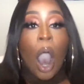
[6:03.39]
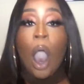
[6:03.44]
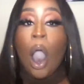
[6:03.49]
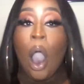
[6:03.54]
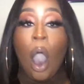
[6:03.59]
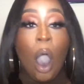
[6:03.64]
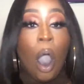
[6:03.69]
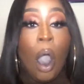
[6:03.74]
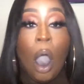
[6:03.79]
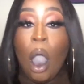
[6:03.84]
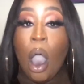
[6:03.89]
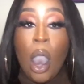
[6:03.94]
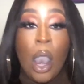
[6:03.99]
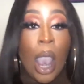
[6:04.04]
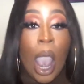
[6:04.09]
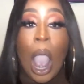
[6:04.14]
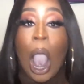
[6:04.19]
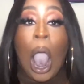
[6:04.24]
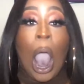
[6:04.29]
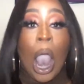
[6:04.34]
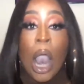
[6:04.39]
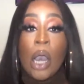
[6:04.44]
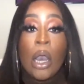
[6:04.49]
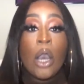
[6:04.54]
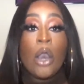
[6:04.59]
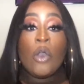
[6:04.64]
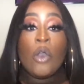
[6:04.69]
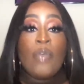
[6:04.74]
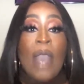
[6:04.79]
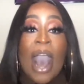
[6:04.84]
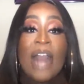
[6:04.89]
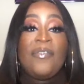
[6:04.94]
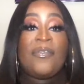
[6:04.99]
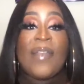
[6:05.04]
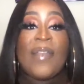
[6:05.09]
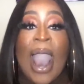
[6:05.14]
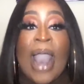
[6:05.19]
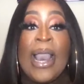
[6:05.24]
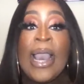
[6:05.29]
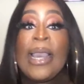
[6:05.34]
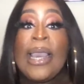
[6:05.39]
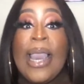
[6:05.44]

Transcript: Ha, ha, red flag,